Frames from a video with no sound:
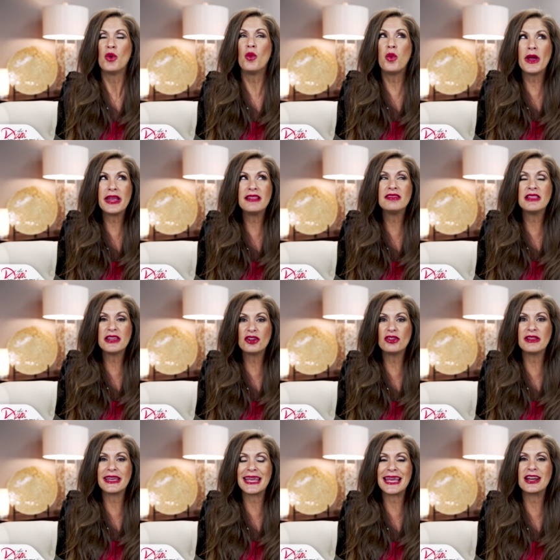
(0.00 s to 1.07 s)
We
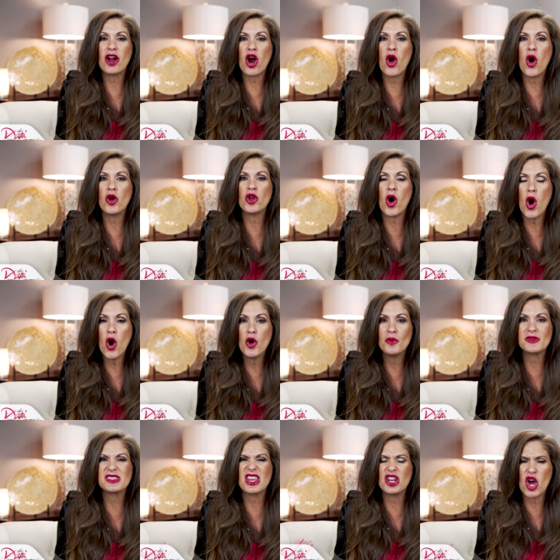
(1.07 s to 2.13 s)
literally in our own
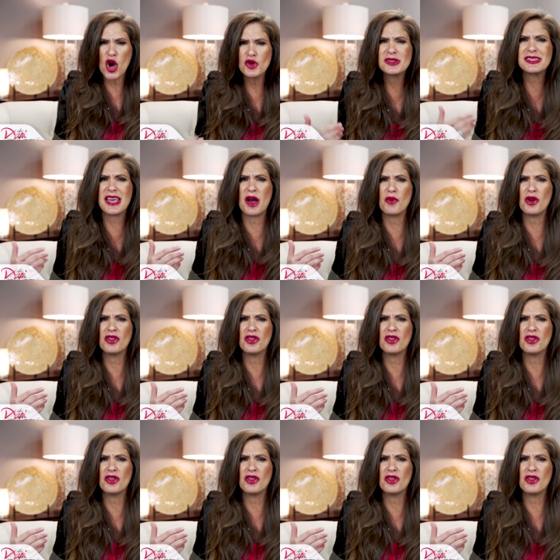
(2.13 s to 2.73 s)
homes can host that,